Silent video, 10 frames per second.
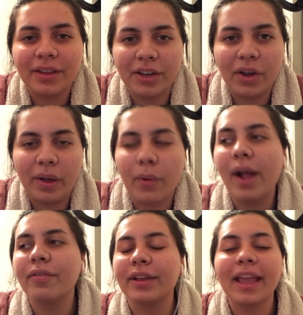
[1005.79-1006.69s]
You know, I don't
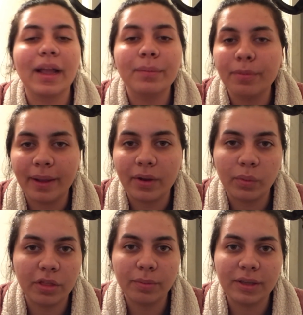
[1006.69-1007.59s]
have a cameraman
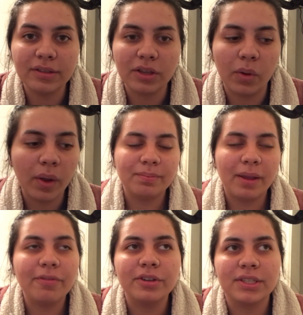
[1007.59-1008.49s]
with me, so
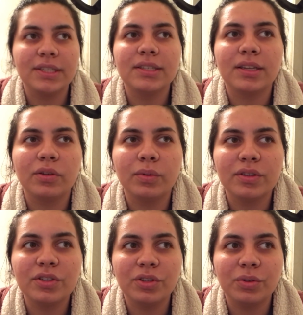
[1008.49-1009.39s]
my first instinct
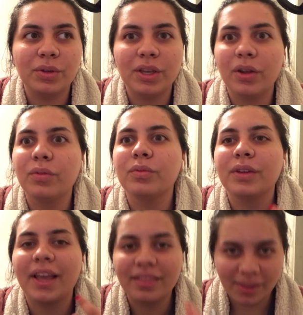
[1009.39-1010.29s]
was to, you know,
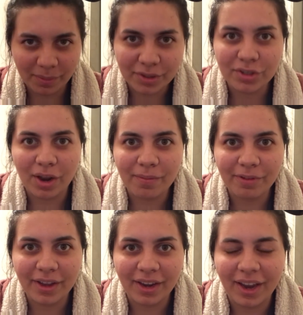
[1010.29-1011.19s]
get them to stop
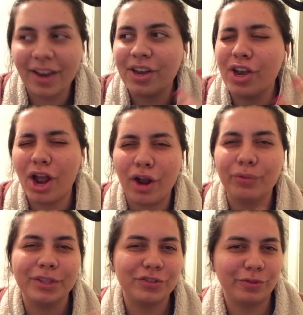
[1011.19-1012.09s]
fighting, not
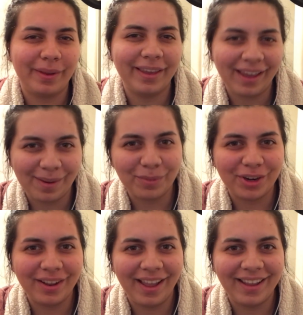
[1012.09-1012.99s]
reach for my
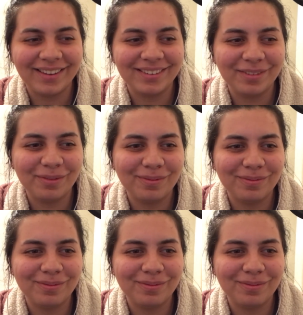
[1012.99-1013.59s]
camera and